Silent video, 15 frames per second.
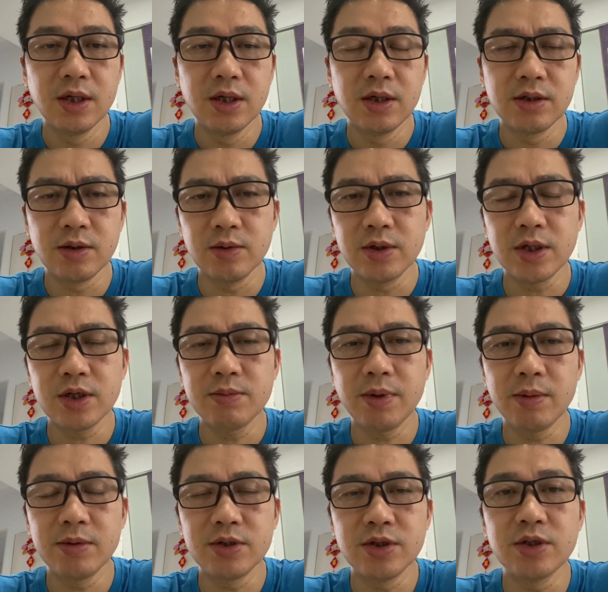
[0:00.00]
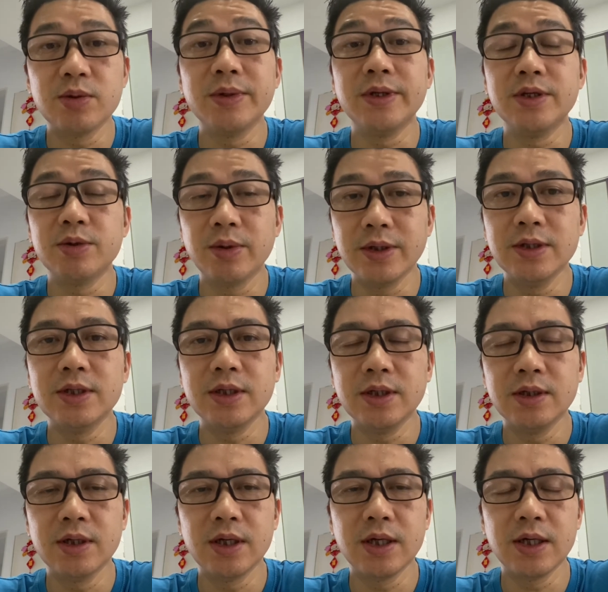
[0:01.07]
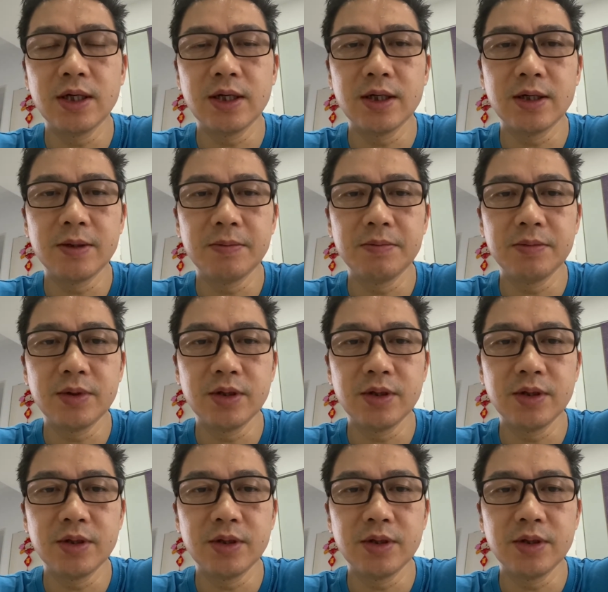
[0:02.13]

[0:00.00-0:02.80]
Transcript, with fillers: so it was actually published in twenty twenty, um,